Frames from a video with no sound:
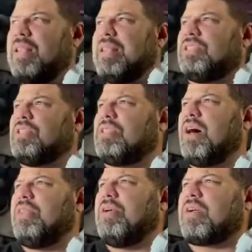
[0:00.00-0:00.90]
This is
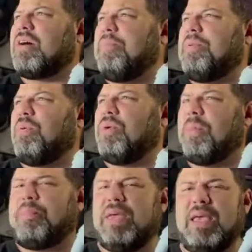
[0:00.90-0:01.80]
other company with a
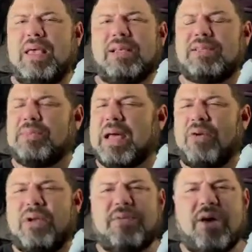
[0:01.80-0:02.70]
P, something I
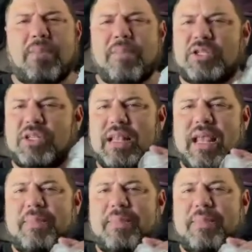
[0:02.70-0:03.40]
don't even know how to mention the name,